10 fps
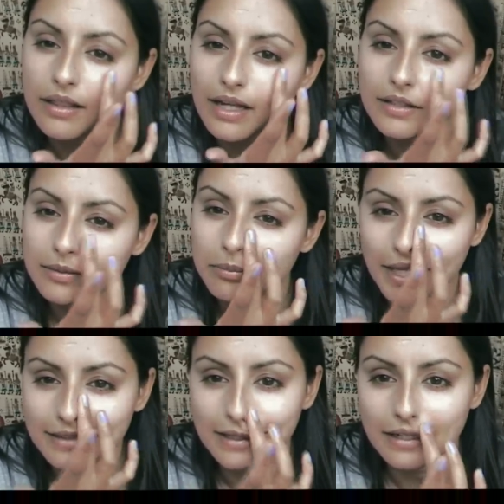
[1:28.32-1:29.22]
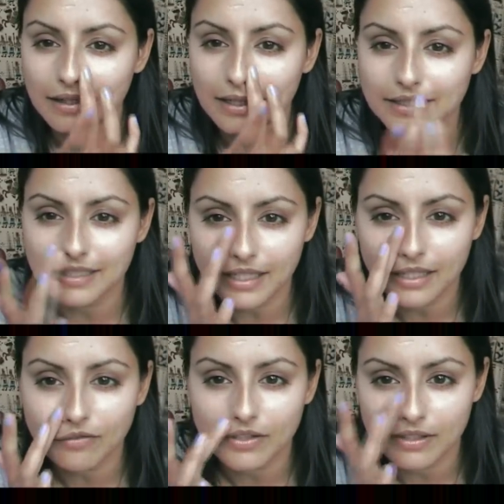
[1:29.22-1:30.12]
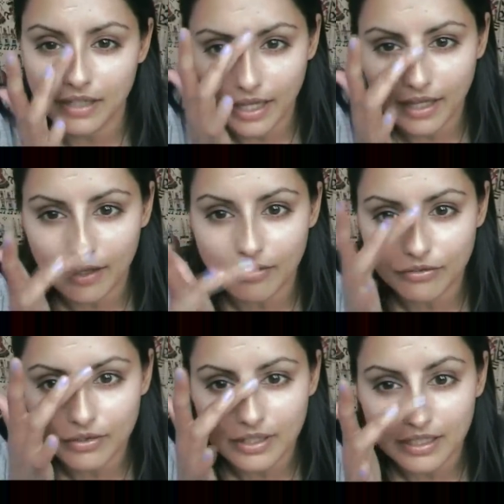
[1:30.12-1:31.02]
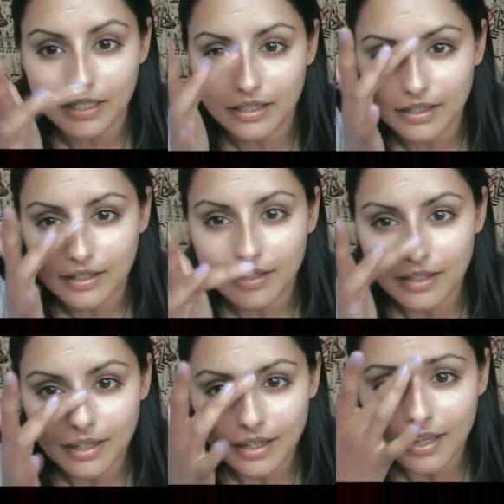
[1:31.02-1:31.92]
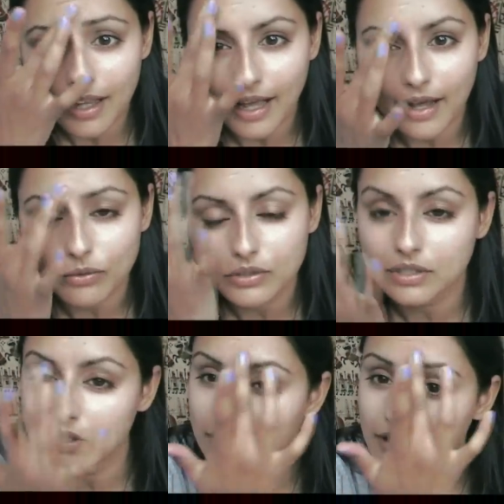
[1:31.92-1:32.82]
That's better, that's evened everything out.